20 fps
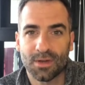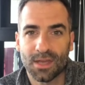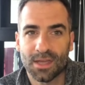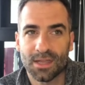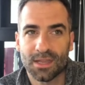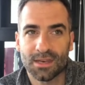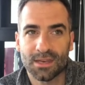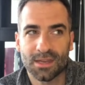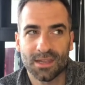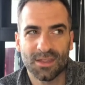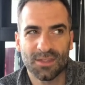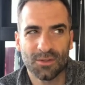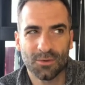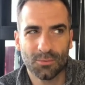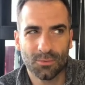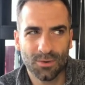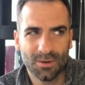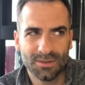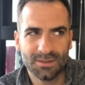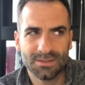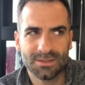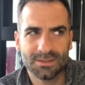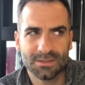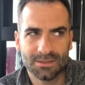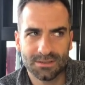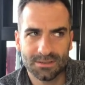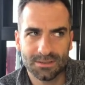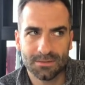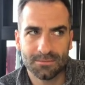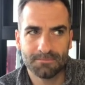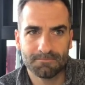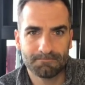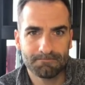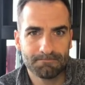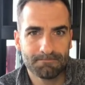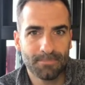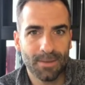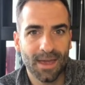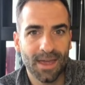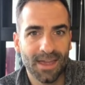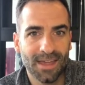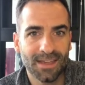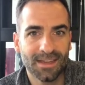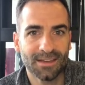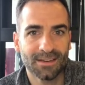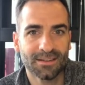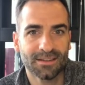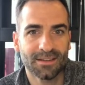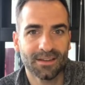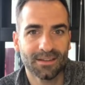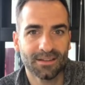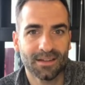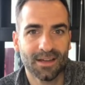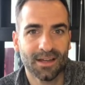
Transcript: And, and there was some pain uh,